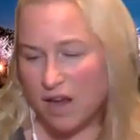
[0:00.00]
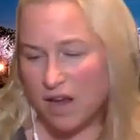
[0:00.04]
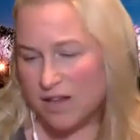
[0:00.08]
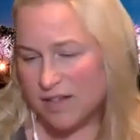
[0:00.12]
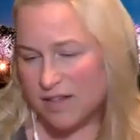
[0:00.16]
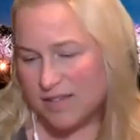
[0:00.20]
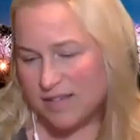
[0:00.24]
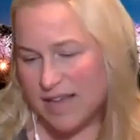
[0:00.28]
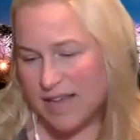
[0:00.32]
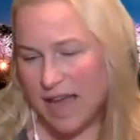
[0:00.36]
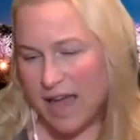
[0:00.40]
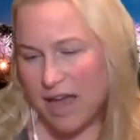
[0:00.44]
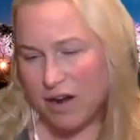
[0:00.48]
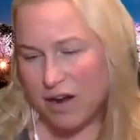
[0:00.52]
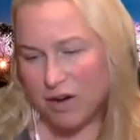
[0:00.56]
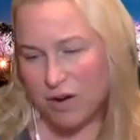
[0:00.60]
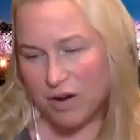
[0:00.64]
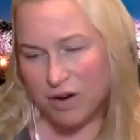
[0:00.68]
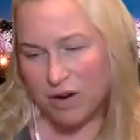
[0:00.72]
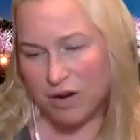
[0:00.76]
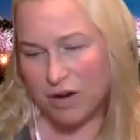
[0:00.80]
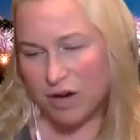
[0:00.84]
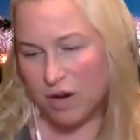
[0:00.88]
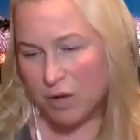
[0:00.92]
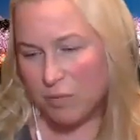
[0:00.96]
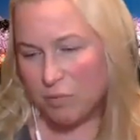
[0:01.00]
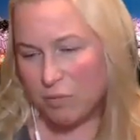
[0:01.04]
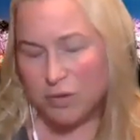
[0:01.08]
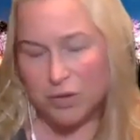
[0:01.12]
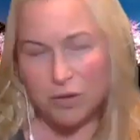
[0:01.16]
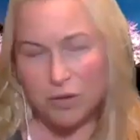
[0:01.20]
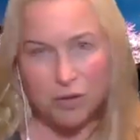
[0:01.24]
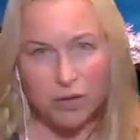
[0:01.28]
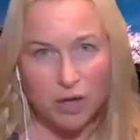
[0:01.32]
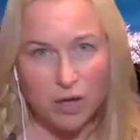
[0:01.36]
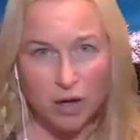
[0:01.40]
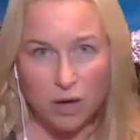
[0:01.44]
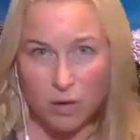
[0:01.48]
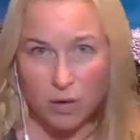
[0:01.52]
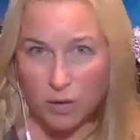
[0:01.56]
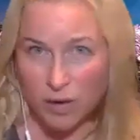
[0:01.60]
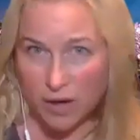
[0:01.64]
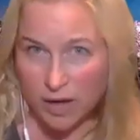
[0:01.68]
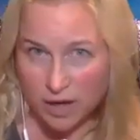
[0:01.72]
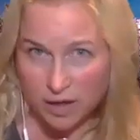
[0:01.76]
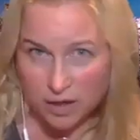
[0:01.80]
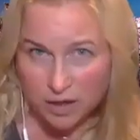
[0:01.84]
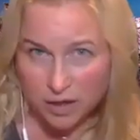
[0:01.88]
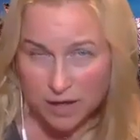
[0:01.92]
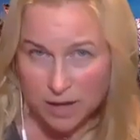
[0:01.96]
Saturn, Pluto,
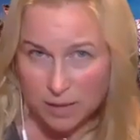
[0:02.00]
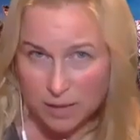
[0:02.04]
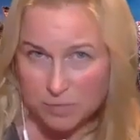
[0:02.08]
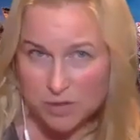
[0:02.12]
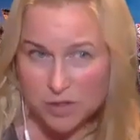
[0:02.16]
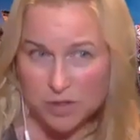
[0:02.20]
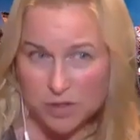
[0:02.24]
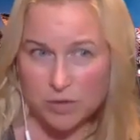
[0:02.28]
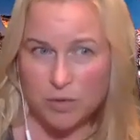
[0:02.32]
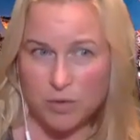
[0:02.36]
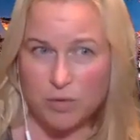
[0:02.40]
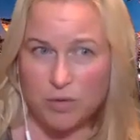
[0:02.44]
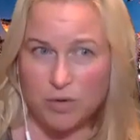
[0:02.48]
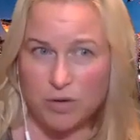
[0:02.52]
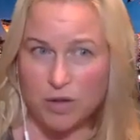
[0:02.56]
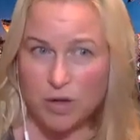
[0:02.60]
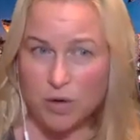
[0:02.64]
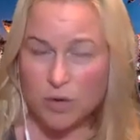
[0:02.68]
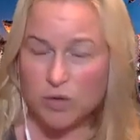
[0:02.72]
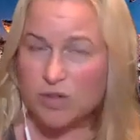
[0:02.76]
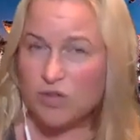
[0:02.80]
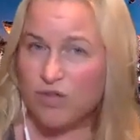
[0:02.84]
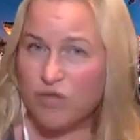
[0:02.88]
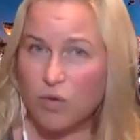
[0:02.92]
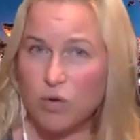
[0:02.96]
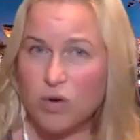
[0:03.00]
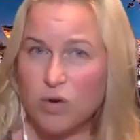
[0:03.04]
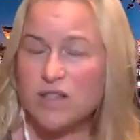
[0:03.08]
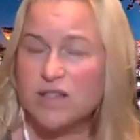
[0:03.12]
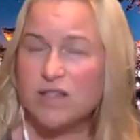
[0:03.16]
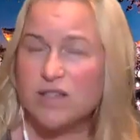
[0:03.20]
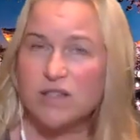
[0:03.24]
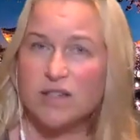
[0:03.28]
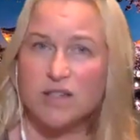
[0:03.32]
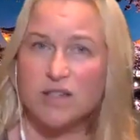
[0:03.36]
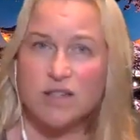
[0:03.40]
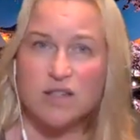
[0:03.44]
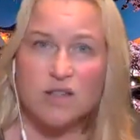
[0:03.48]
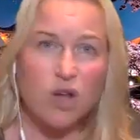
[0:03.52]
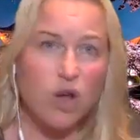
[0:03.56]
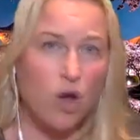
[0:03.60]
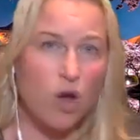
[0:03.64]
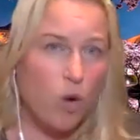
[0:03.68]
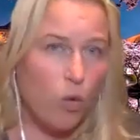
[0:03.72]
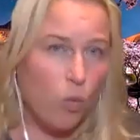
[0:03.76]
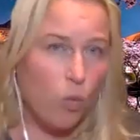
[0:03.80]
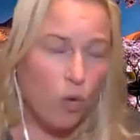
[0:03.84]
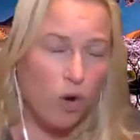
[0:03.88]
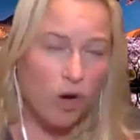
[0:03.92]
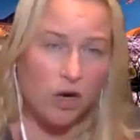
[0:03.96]
and Neptune. Those forces
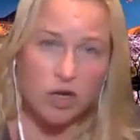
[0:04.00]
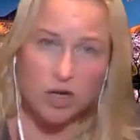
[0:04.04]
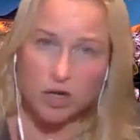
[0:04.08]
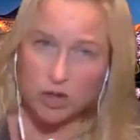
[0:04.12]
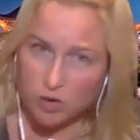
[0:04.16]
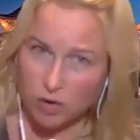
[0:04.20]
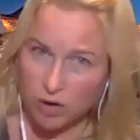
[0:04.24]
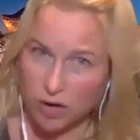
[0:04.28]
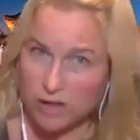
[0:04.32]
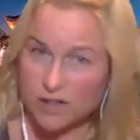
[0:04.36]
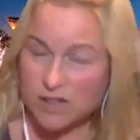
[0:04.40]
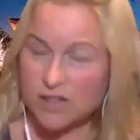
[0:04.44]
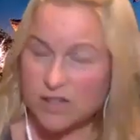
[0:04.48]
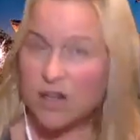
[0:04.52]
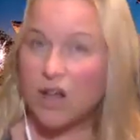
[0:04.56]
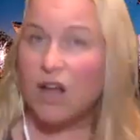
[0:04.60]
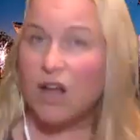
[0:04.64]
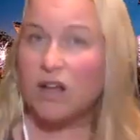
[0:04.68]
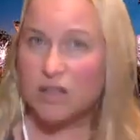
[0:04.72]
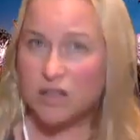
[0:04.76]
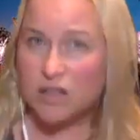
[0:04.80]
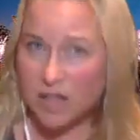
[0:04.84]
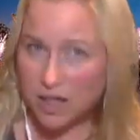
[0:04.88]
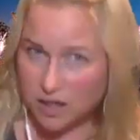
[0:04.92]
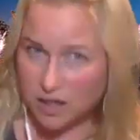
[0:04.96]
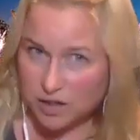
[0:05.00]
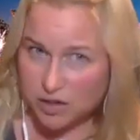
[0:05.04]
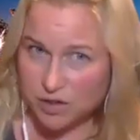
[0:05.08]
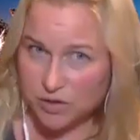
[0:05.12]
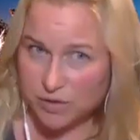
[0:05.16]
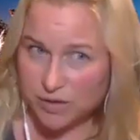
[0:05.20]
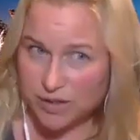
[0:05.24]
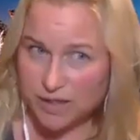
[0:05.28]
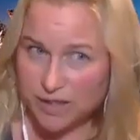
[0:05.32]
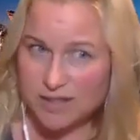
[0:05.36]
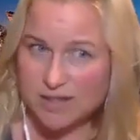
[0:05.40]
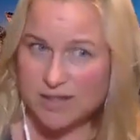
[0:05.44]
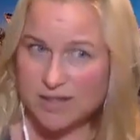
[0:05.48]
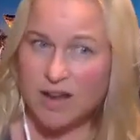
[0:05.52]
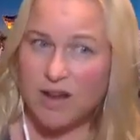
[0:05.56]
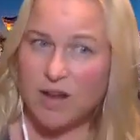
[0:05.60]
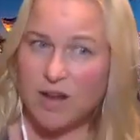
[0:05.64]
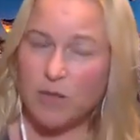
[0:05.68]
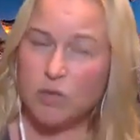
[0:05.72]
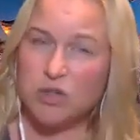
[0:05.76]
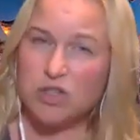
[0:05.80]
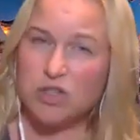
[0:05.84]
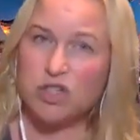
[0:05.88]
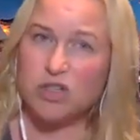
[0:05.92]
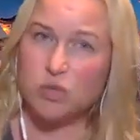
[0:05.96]
work across all countries,
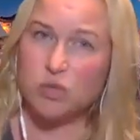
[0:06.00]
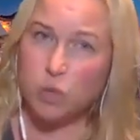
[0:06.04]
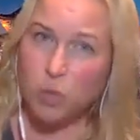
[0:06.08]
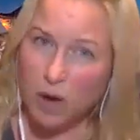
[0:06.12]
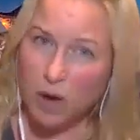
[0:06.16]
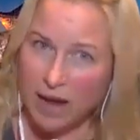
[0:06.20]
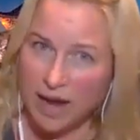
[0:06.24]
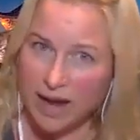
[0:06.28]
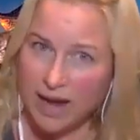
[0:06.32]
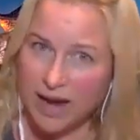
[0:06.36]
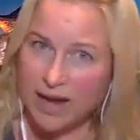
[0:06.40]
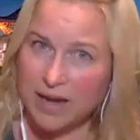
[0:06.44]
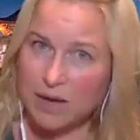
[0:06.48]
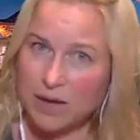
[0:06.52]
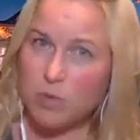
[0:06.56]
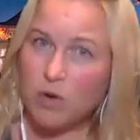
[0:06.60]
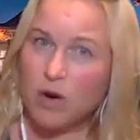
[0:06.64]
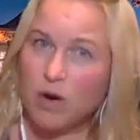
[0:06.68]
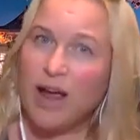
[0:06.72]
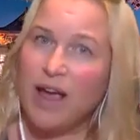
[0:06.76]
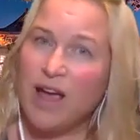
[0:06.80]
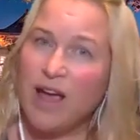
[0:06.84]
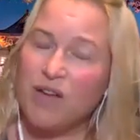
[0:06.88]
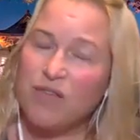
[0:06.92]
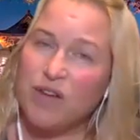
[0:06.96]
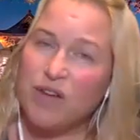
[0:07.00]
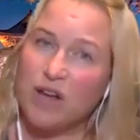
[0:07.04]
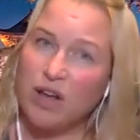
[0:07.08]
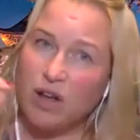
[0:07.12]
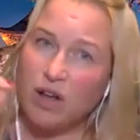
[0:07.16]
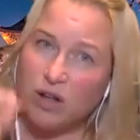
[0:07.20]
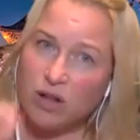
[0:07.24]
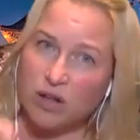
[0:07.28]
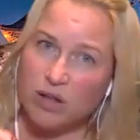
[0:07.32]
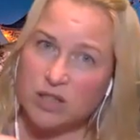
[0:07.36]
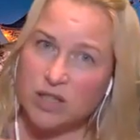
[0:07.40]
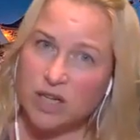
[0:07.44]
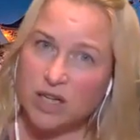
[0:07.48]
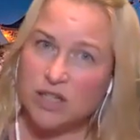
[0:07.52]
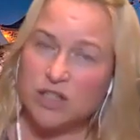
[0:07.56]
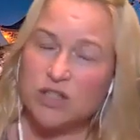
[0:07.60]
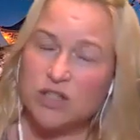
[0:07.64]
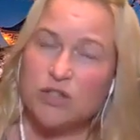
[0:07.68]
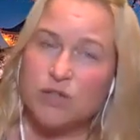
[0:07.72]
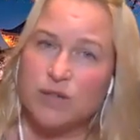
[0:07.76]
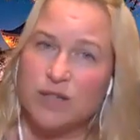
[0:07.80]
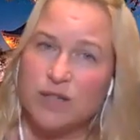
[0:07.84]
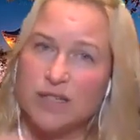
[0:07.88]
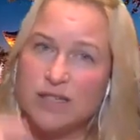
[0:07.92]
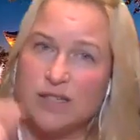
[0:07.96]
which is why we're having all
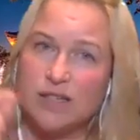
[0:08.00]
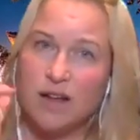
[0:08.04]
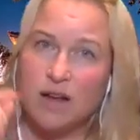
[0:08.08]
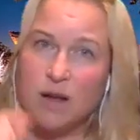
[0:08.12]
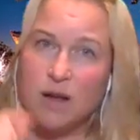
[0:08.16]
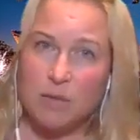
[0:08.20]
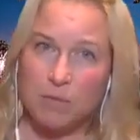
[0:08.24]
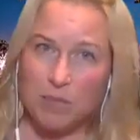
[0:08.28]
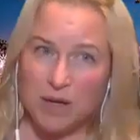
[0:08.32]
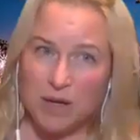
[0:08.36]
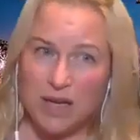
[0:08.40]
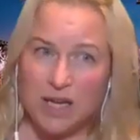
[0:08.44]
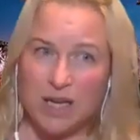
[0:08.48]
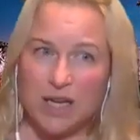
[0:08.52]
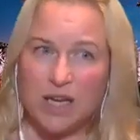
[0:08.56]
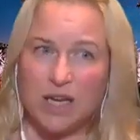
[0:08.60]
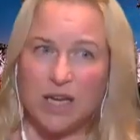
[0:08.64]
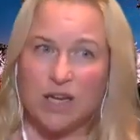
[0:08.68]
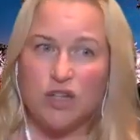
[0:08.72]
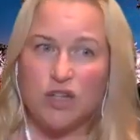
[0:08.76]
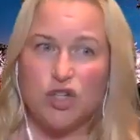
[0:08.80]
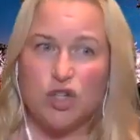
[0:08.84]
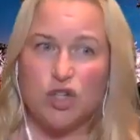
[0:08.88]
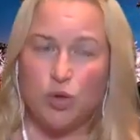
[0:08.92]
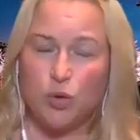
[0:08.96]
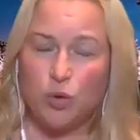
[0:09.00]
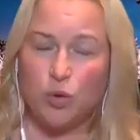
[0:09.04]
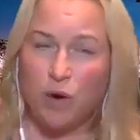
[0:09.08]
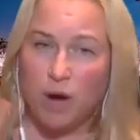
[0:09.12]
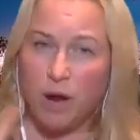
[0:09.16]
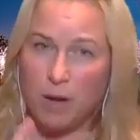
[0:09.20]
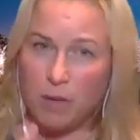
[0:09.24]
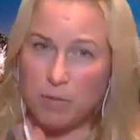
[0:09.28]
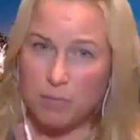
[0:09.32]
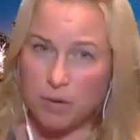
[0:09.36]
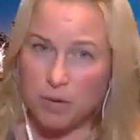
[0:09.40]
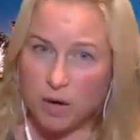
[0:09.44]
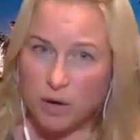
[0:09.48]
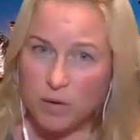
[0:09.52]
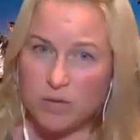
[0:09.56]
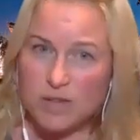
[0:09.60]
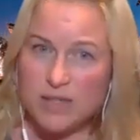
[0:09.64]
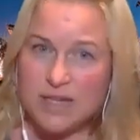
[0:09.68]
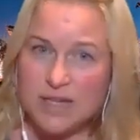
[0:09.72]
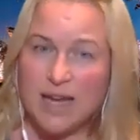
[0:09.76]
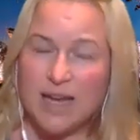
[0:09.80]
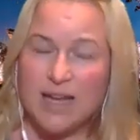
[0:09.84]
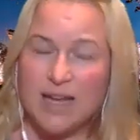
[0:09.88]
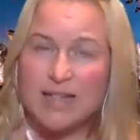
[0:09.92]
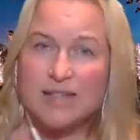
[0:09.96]
countries beginning to
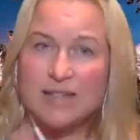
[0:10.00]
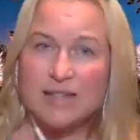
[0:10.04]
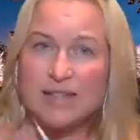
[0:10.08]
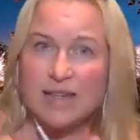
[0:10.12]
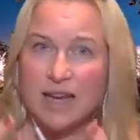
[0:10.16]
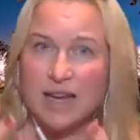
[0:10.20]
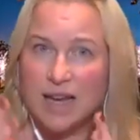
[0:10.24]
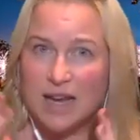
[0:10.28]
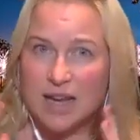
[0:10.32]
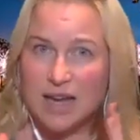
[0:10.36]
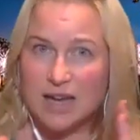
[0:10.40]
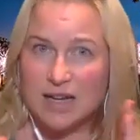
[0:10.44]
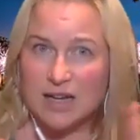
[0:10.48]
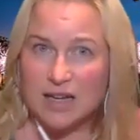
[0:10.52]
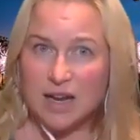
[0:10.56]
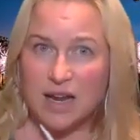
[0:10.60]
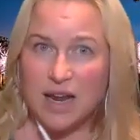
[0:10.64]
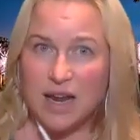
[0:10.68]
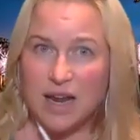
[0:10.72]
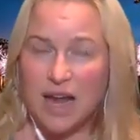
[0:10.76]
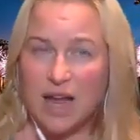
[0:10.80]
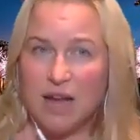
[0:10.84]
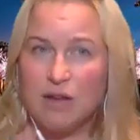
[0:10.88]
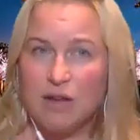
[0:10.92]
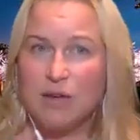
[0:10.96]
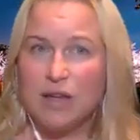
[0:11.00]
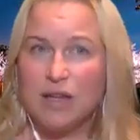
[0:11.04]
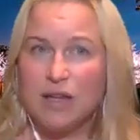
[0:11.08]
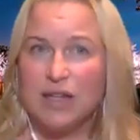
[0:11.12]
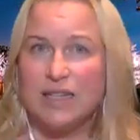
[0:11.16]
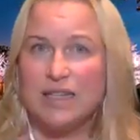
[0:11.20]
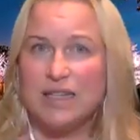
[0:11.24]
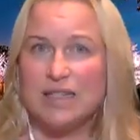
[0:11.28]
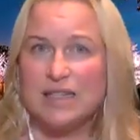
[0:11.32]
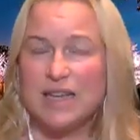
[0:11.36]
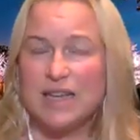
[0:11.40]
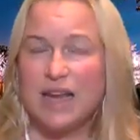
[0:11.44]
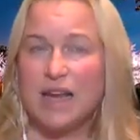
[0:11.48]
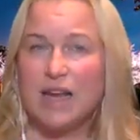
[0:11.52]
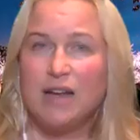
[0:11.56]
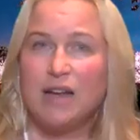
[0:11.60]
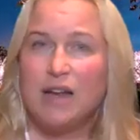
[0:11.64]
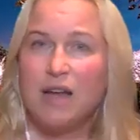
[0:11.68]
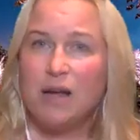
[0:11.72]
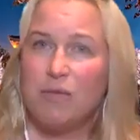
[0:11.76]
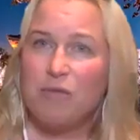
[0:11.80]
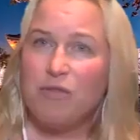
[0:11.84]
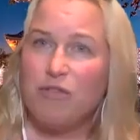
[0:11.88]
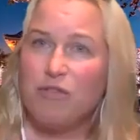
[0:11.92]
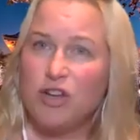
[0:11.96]
protest and really stand
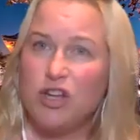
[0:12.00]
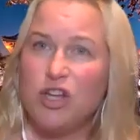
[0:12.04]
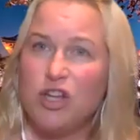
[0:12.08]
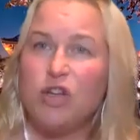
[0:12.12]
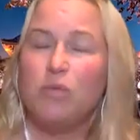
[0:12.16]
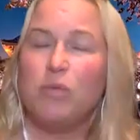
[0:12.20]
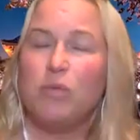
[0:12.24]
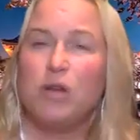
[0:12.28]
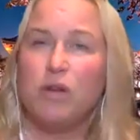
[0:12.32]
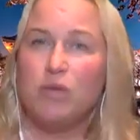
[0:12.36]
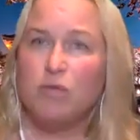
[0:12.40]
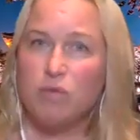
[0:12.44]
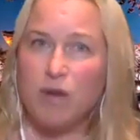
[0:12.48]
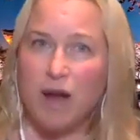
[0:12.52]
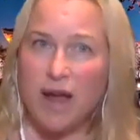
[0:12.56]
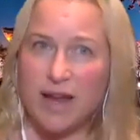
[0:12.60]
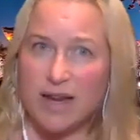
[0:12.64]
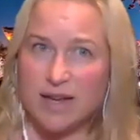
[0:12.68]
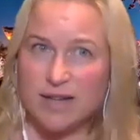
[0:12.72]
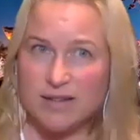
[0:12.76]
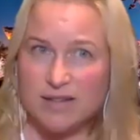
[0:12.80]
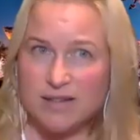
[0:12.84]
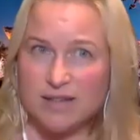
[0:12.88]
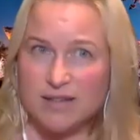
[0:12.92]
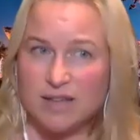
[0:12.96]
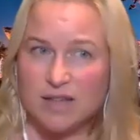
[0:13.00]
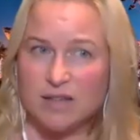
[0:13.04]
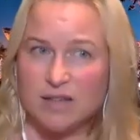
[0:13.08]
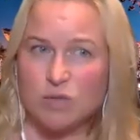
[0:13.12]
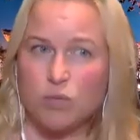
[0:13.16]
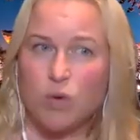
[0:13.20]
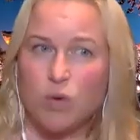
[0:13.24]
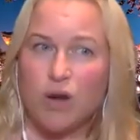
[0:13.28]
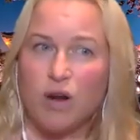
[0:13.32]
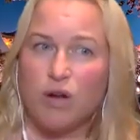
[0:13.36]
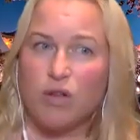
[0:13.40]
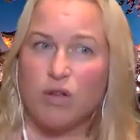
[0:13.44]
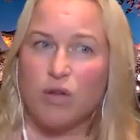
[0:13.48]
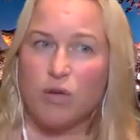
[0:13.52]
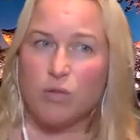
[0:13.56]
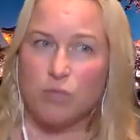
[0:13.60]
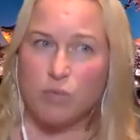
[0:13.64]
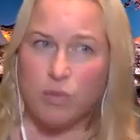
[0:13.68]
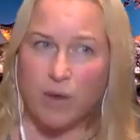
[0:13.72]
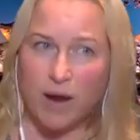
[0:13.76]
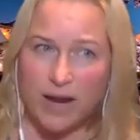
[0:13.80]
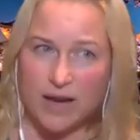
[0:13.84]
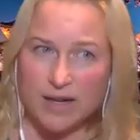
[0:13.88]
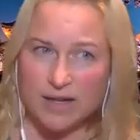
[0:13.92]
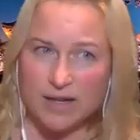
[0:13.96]
up for human rights, as what are the
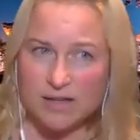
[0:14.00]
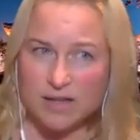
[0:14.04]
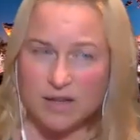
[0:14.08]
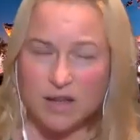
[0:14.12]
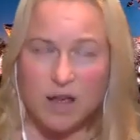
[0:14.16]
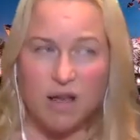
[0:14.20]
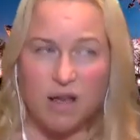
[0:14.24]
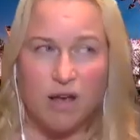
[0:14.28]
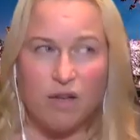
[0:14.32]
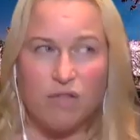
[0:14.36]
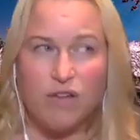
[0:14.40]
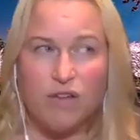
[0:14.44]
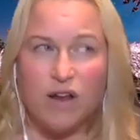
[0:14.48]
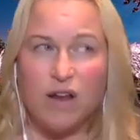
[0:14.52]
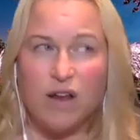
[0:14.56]
rights of